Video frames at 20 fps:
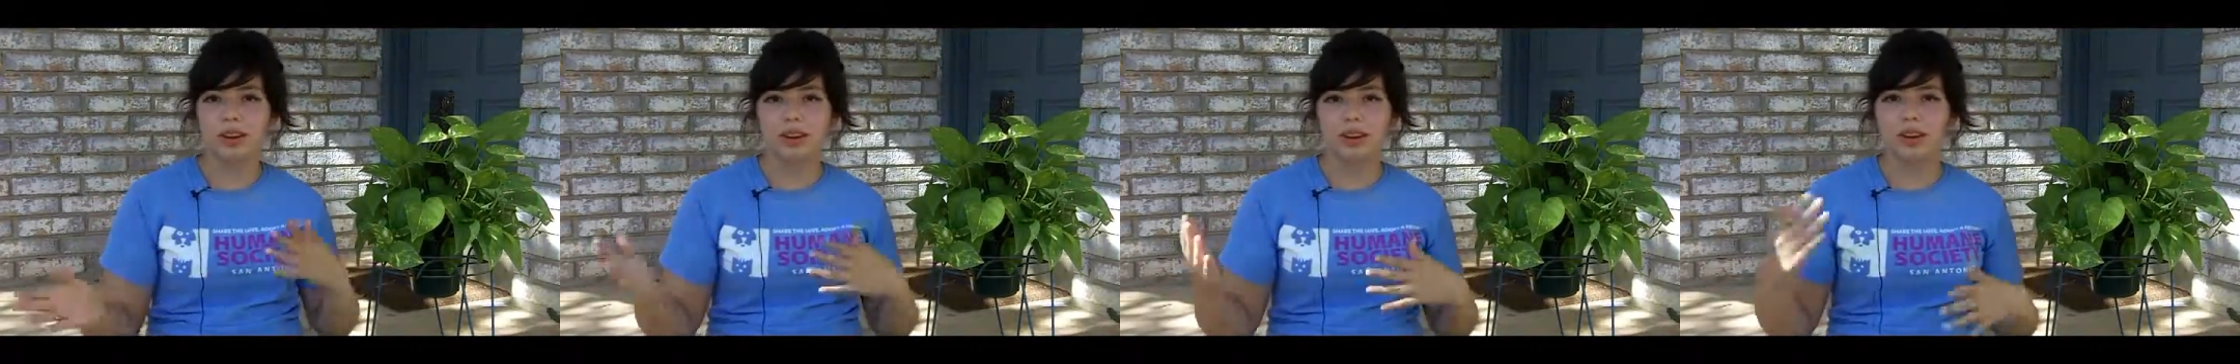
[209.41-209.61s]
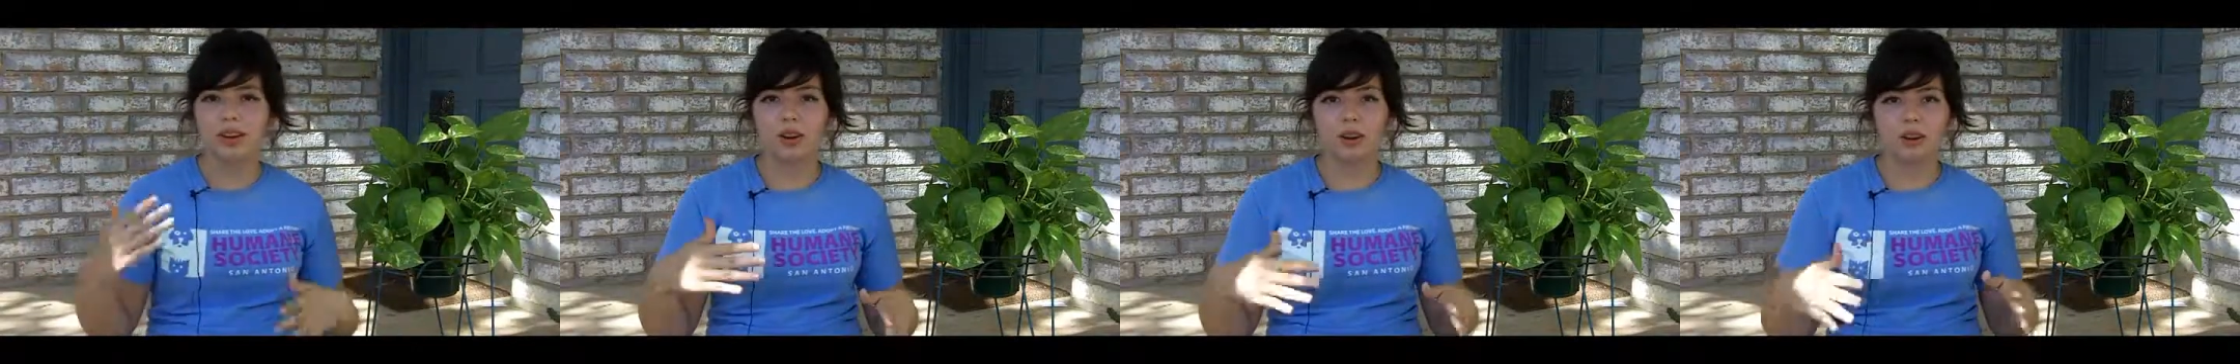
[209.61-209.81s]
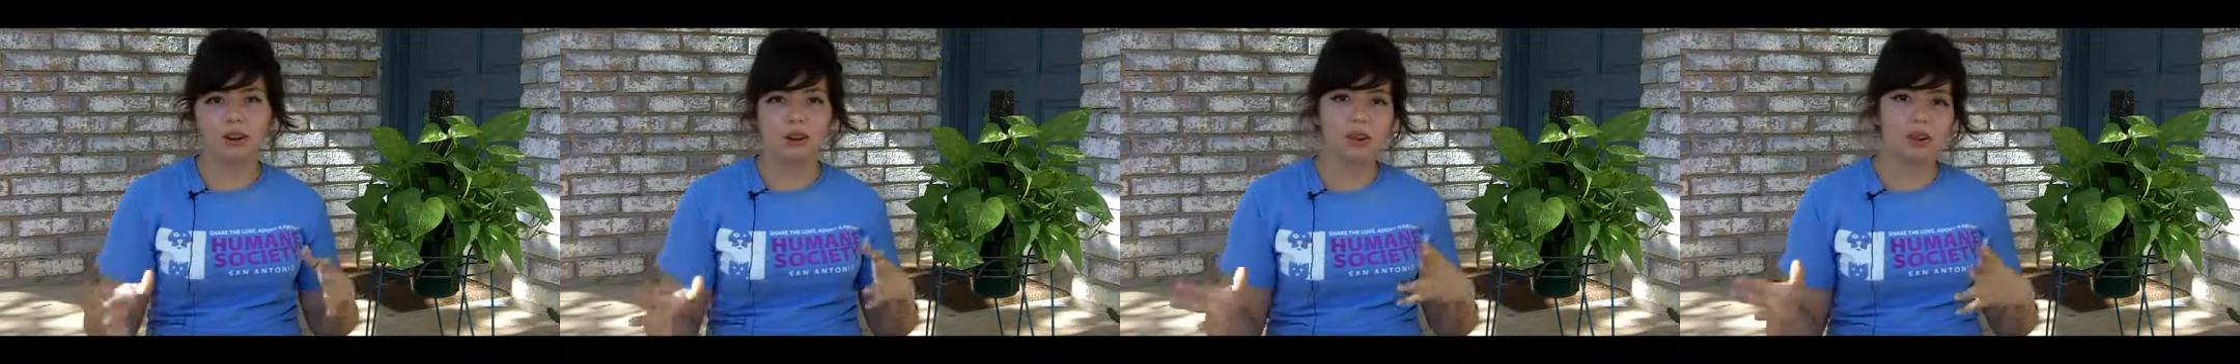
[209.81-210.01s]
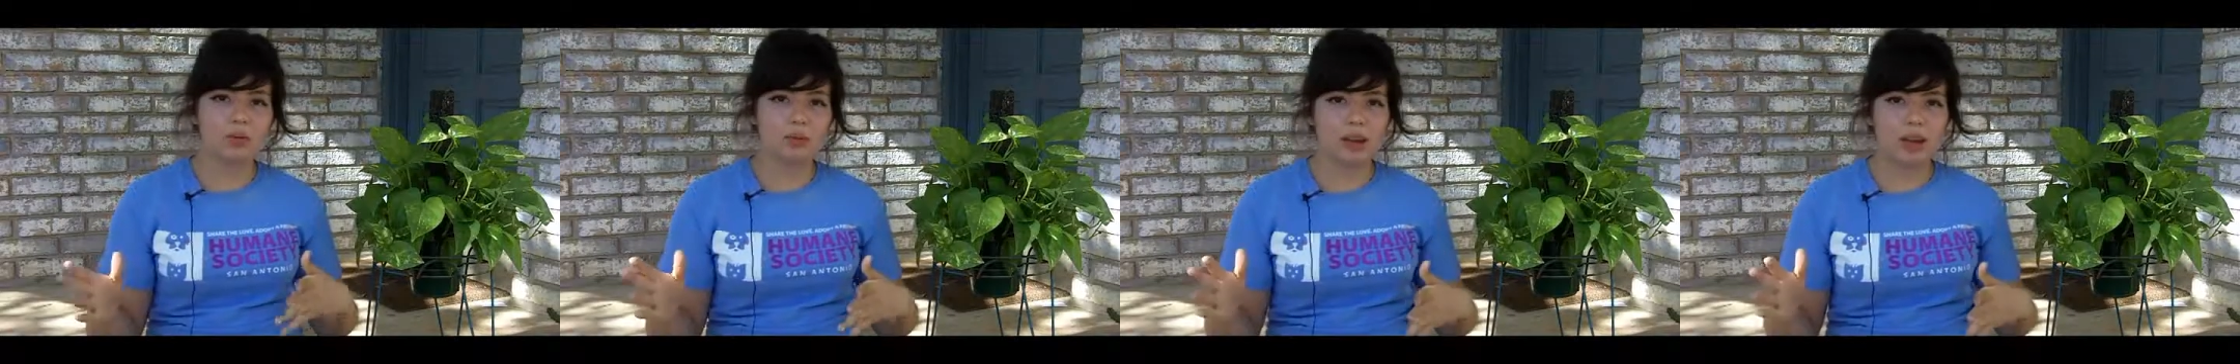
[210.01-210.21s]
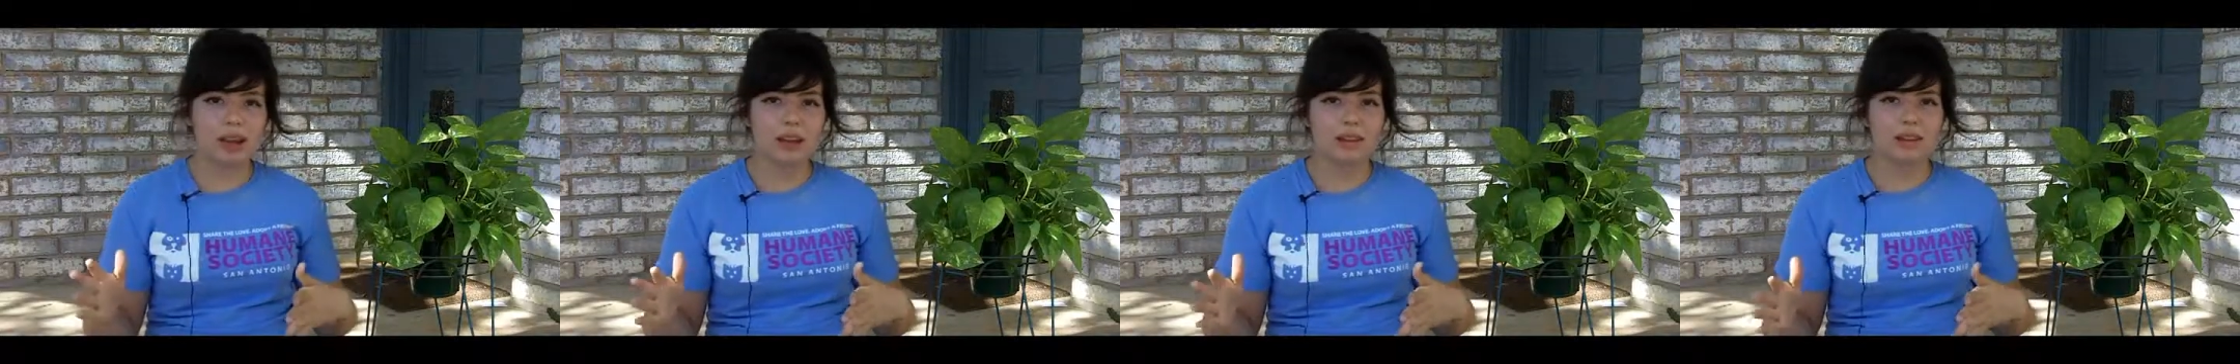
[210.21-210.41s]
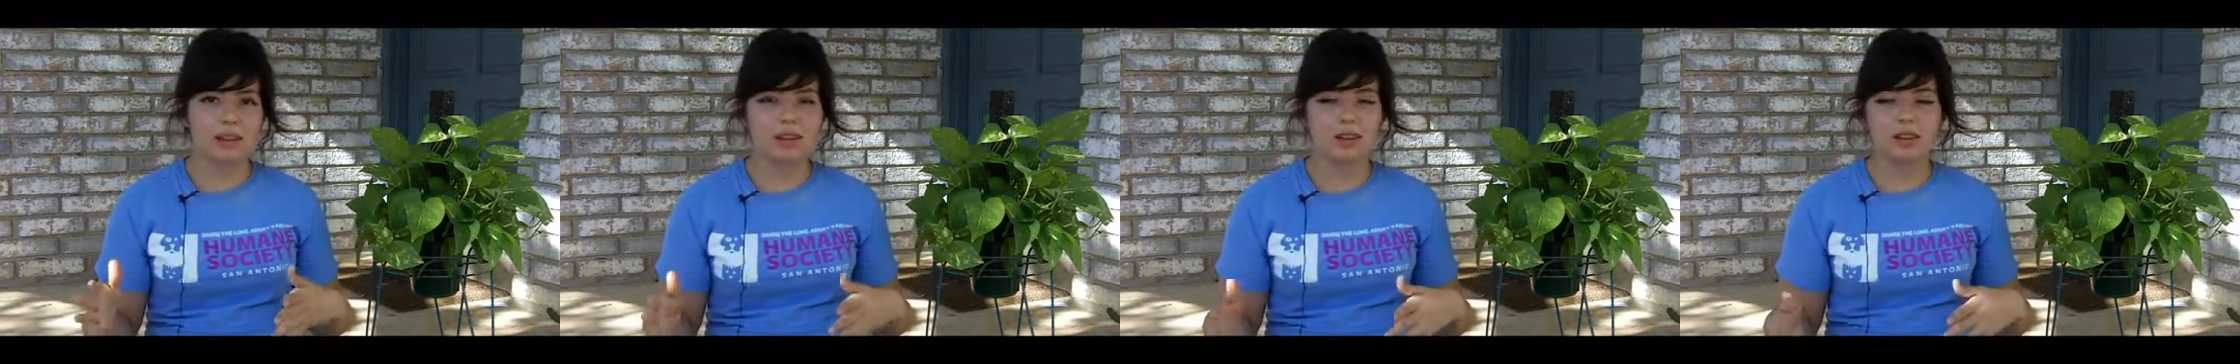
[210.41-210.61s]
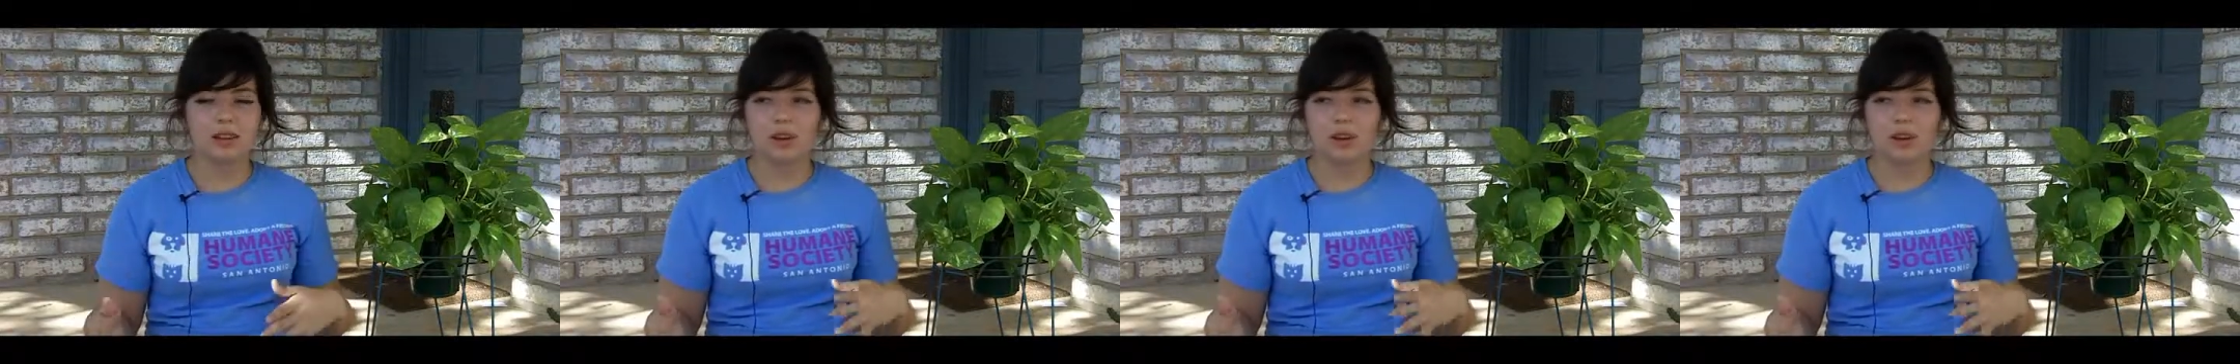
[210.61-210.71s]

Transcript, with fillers: you know they're a little bit antsy.